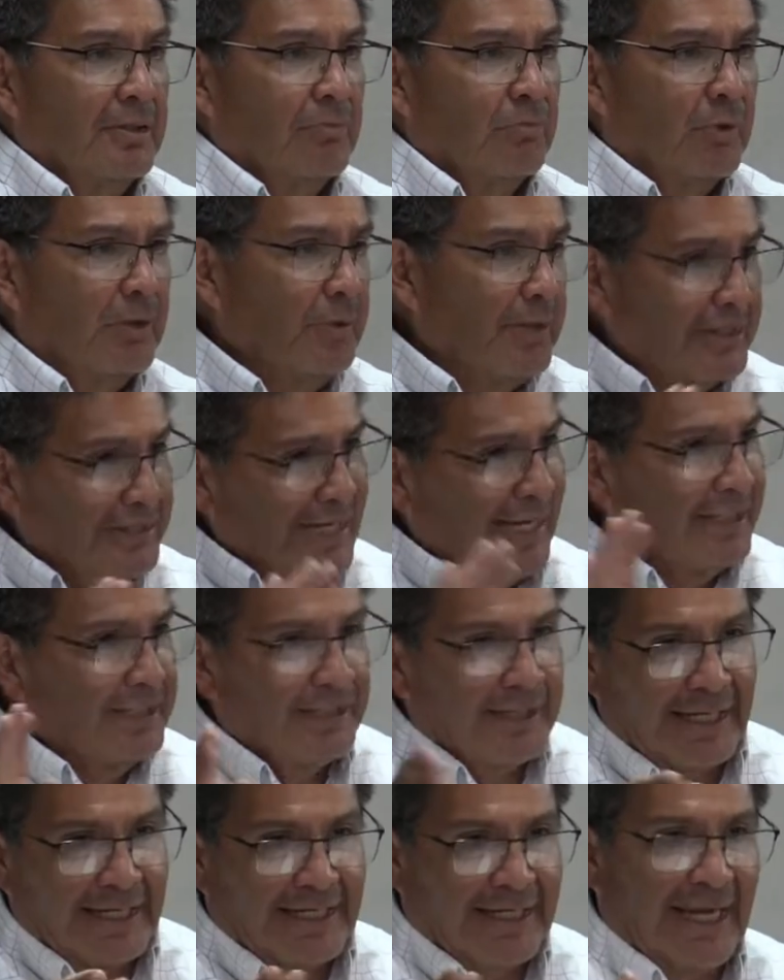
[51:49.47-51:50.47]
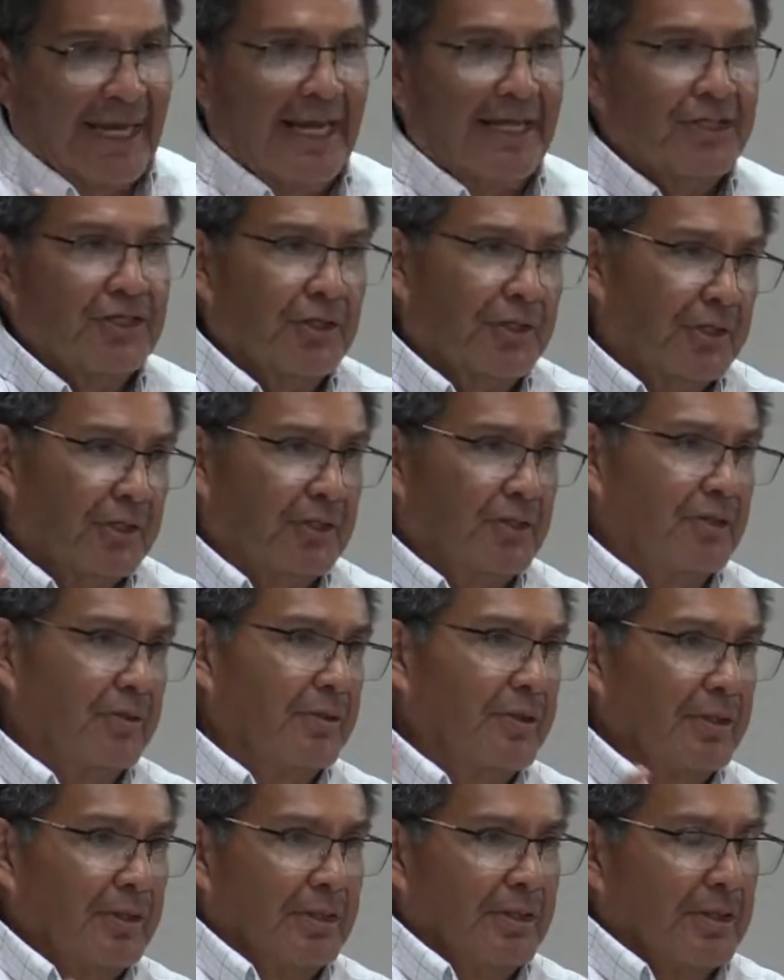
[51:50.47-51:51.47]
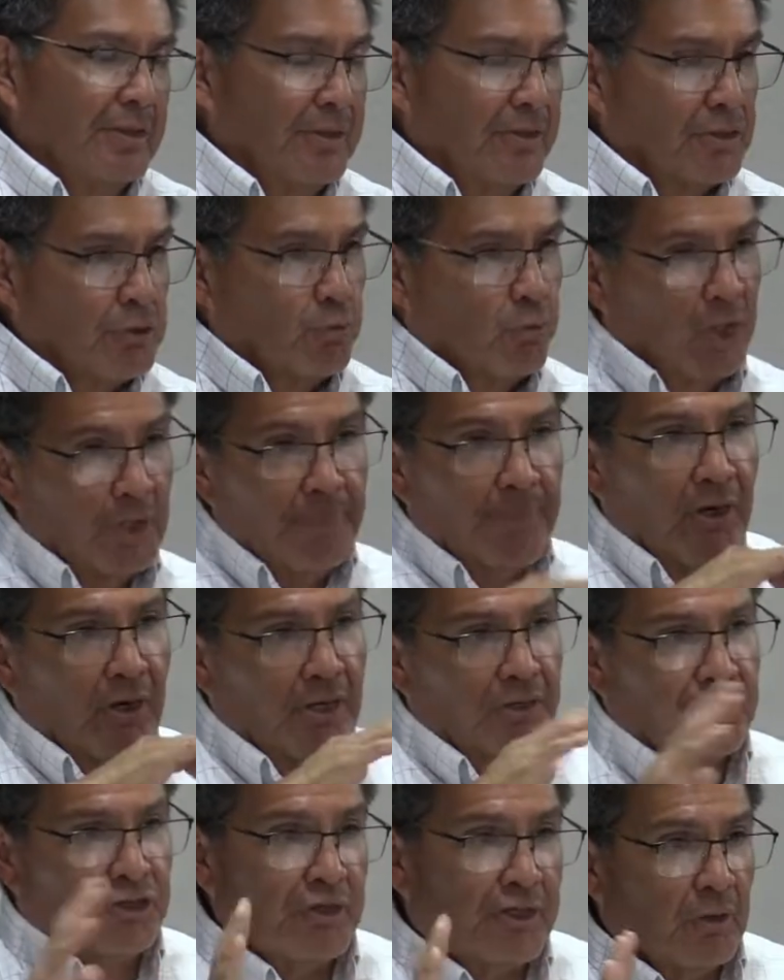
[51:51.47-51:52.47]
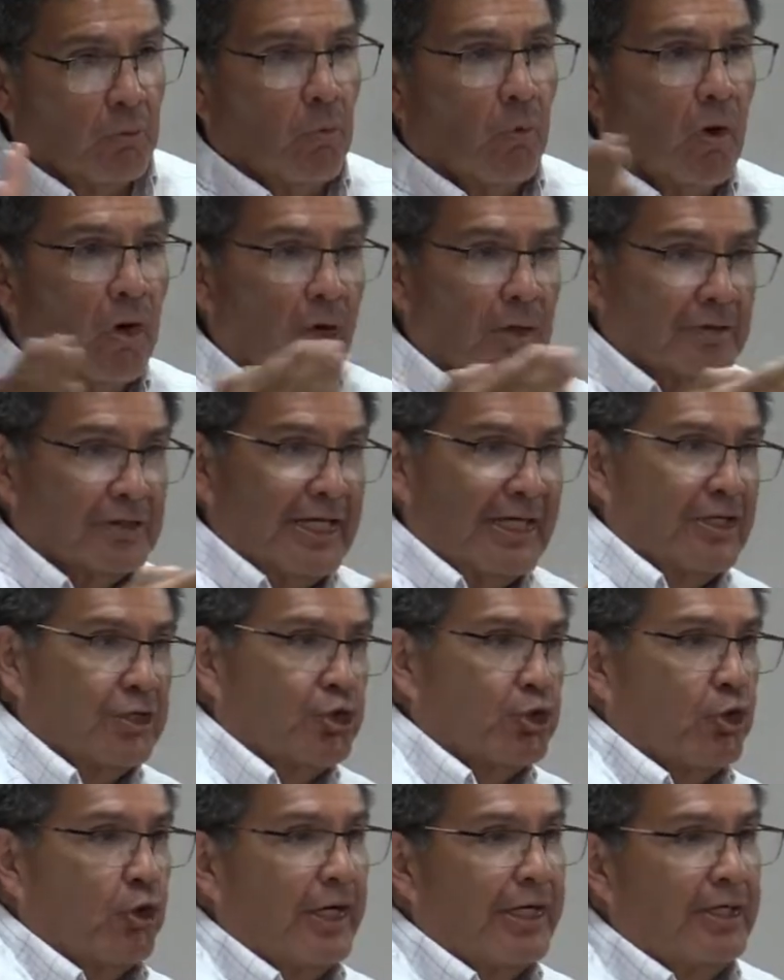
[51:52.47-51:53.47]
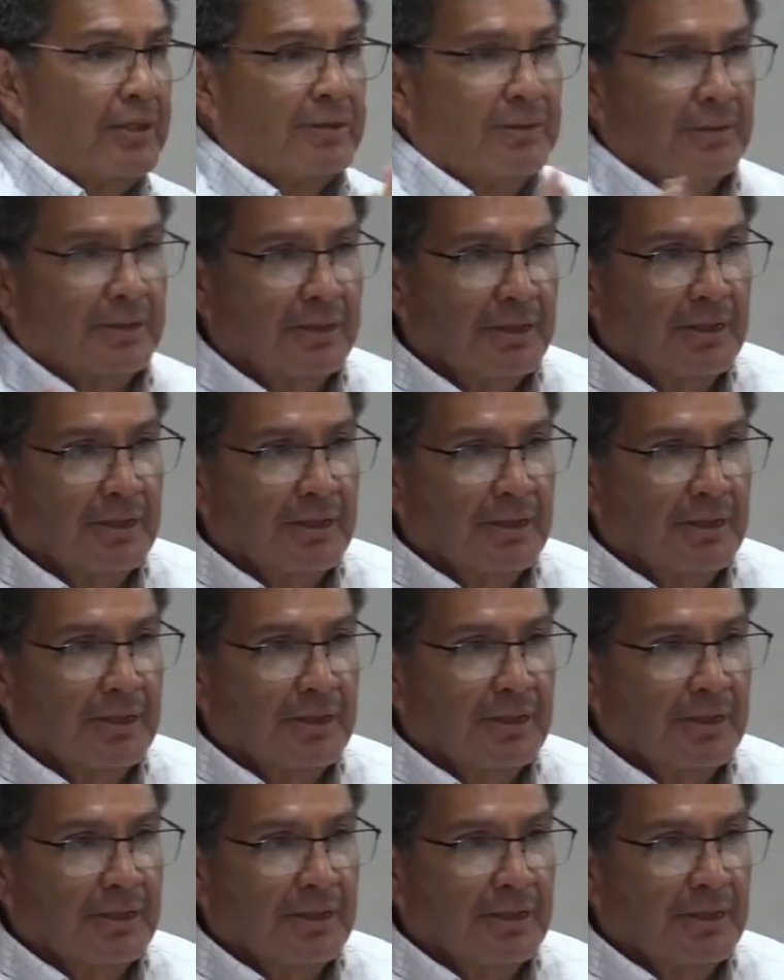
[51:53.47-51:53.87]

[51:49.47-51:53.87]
We went down to that canyon, and you, there's one part you can walk, take a trail.